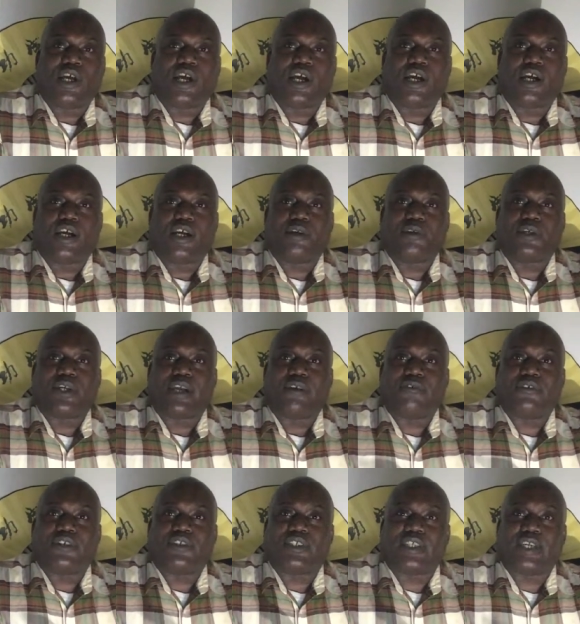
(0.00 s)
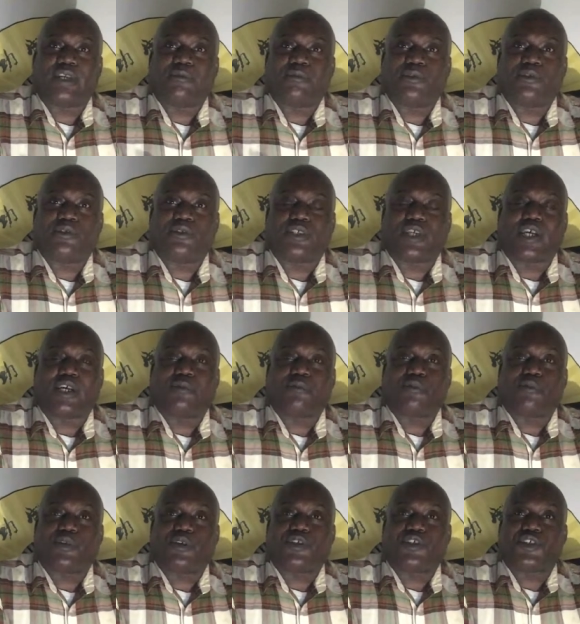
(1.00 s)
Uh, Kevin Samuels, I
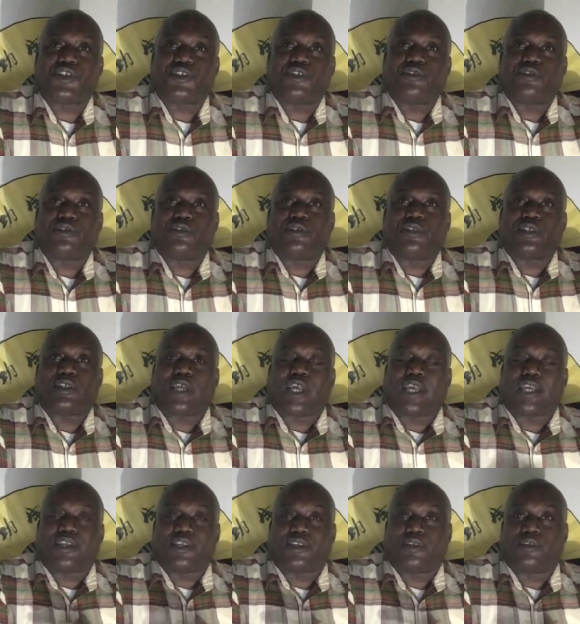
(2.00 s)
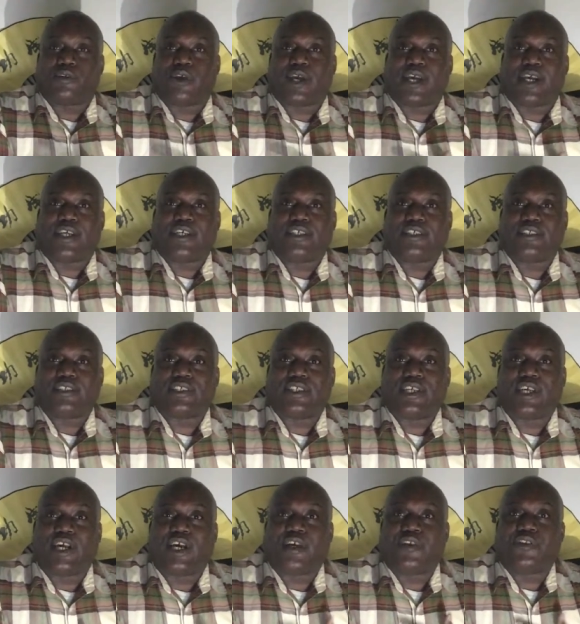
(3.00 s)
appreciate you as
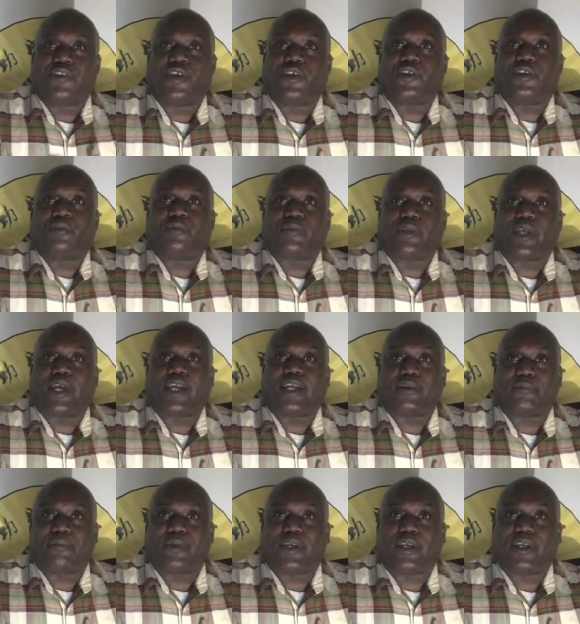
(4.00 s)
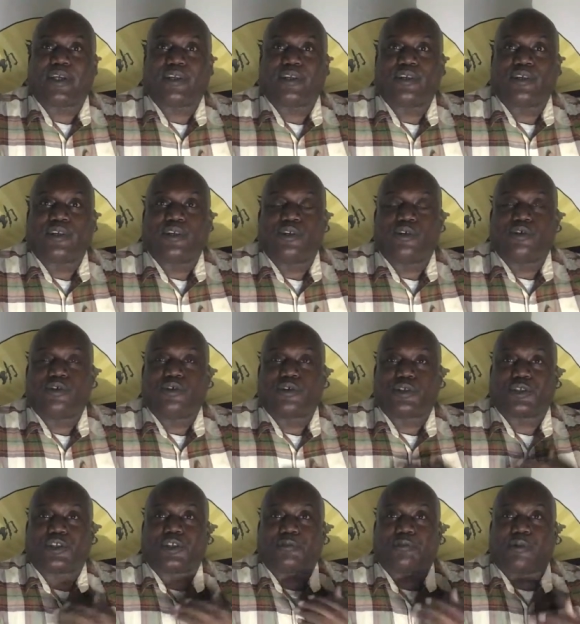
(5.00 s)
another black man who's
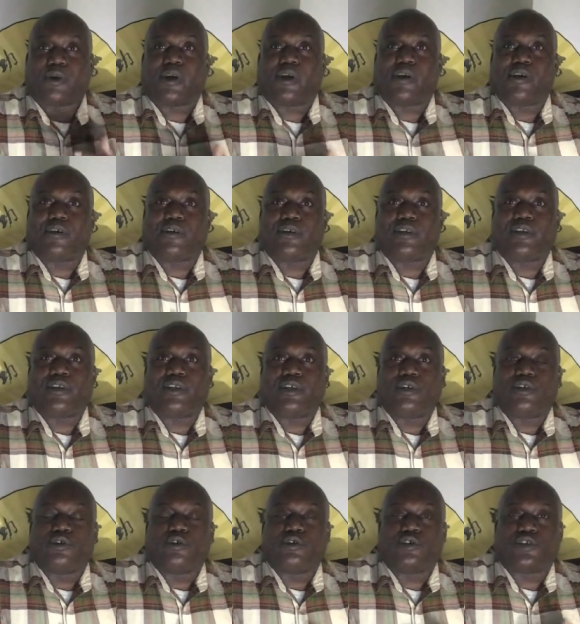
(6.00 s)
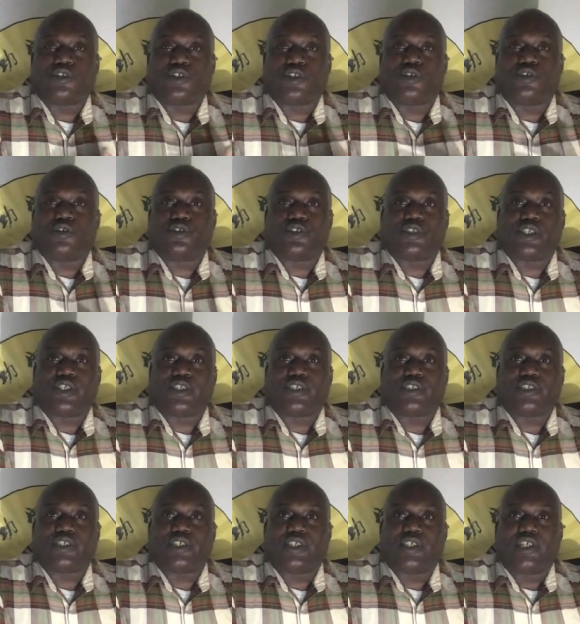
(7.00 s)
inspiring, who shows
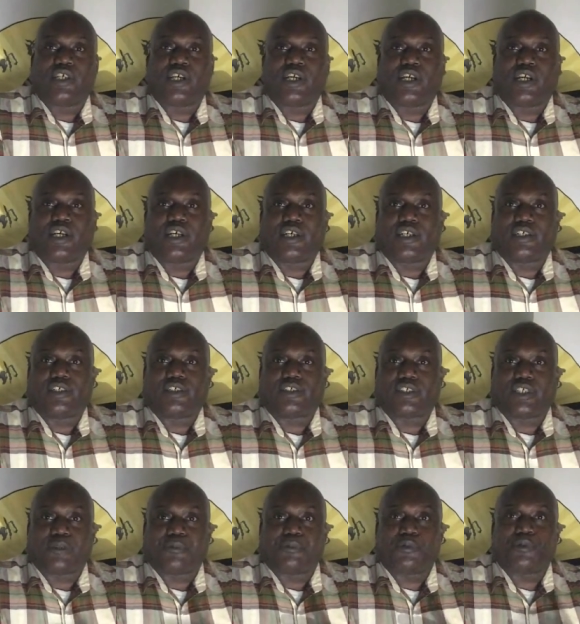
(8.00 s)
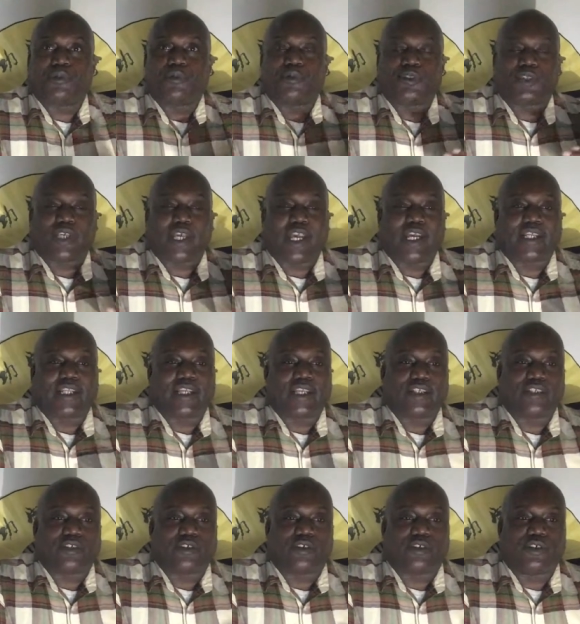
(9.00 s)
us uh, simple
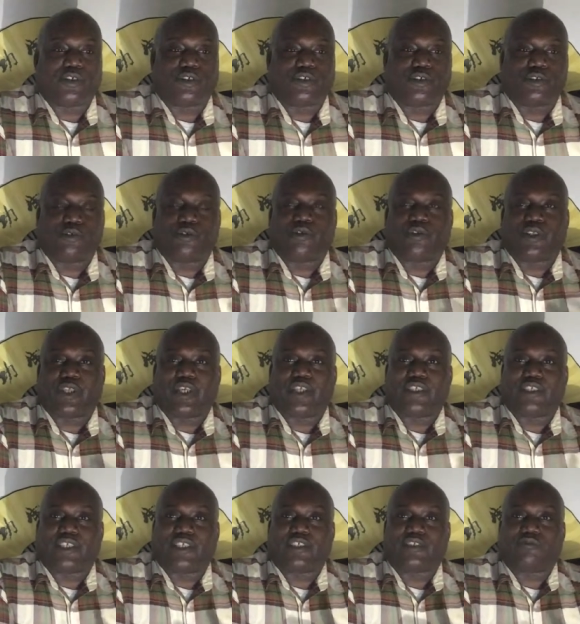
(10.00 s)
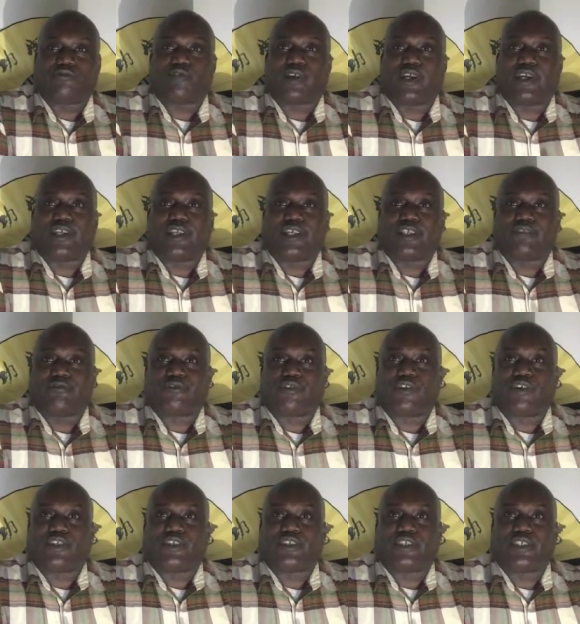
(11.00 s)
tactics on doing things that's right as
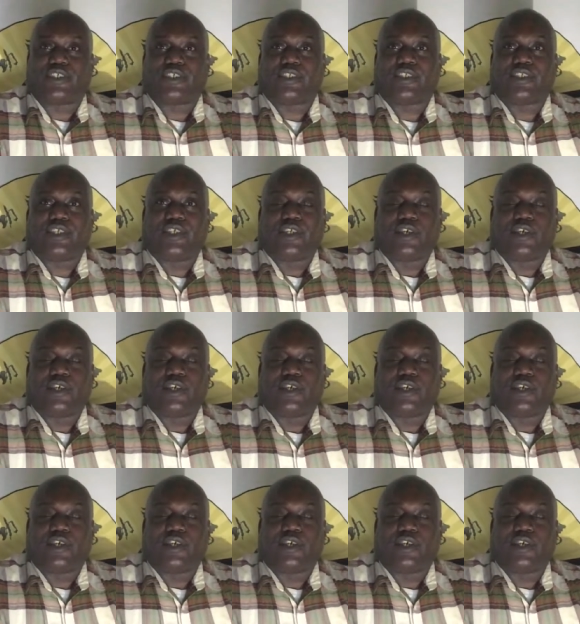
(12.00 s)
far as in